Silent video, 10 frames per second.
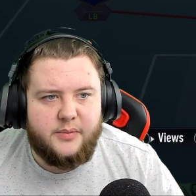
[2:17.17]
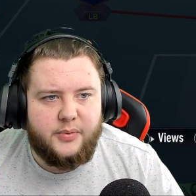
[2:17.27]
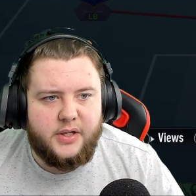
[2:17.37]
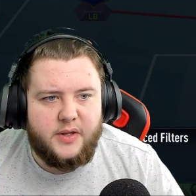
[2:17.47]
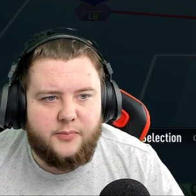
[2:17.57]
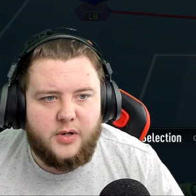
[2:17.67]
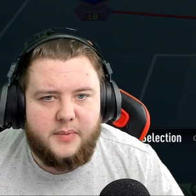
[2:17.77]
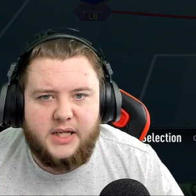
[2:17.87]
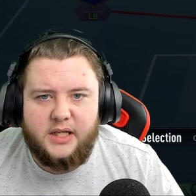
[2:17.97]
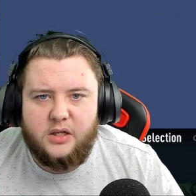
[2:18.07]
But in the
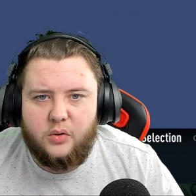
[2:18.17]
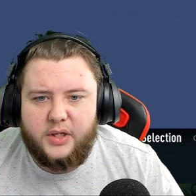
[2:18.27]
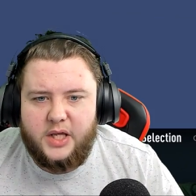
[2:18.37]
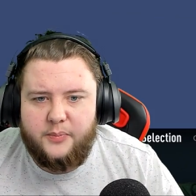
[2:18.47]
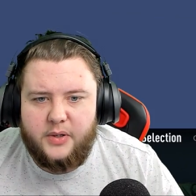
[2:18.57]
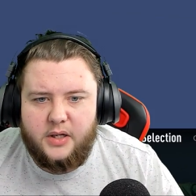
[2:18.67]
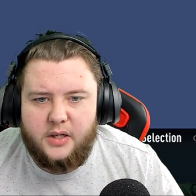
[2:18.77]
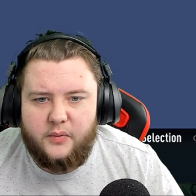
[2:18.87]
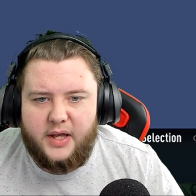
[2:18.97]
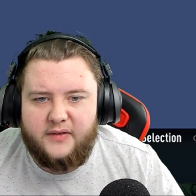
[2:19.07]
Premier League
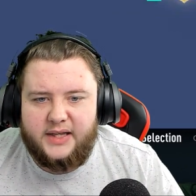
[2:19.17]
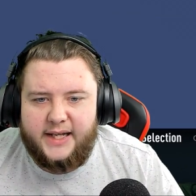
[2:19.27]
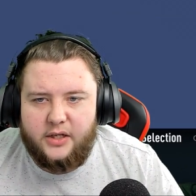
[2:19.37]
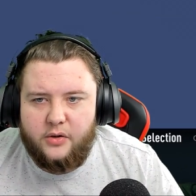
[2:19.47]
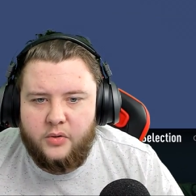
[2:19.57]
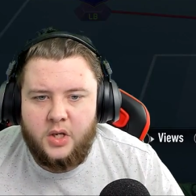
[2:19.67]
goalkeeper, we have Leno,